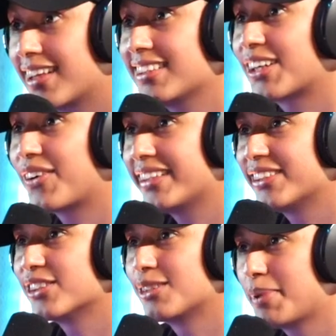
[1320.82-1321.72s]
That's a
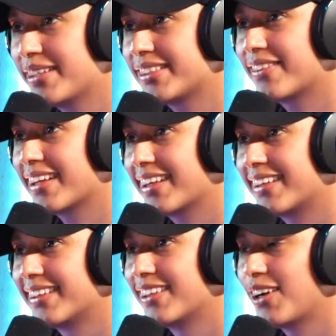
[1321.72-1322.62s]
crazy conspiracy right
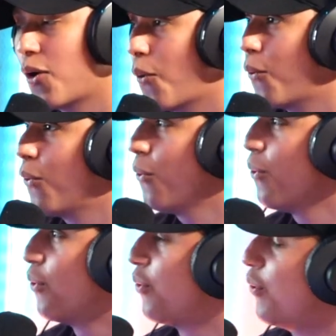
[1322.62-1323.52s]
there. Yeah.